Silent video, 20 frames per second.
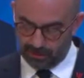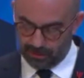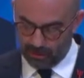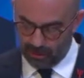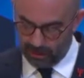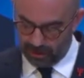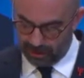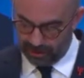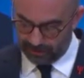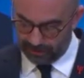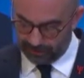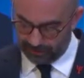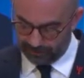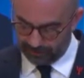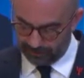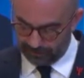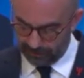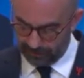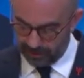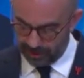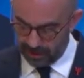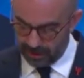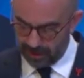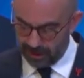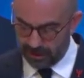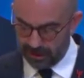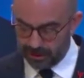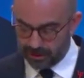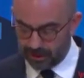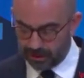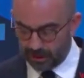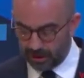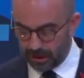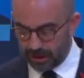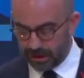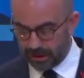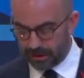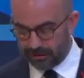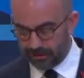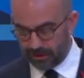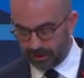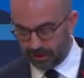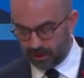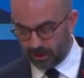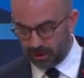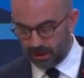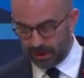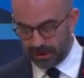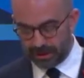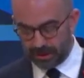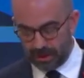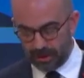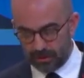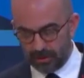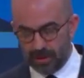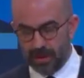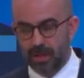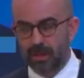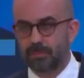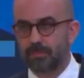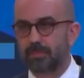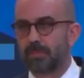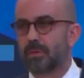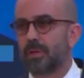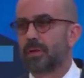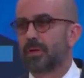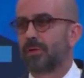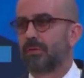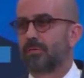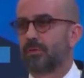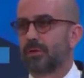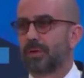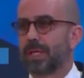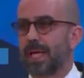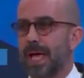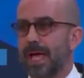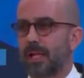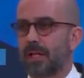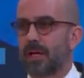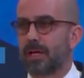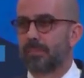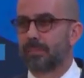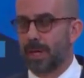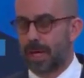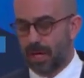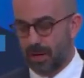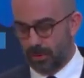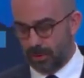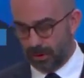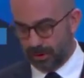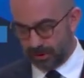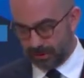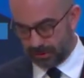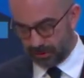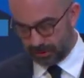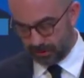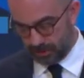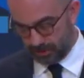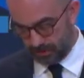war, ensuring its victorious outcome for the Allied powers.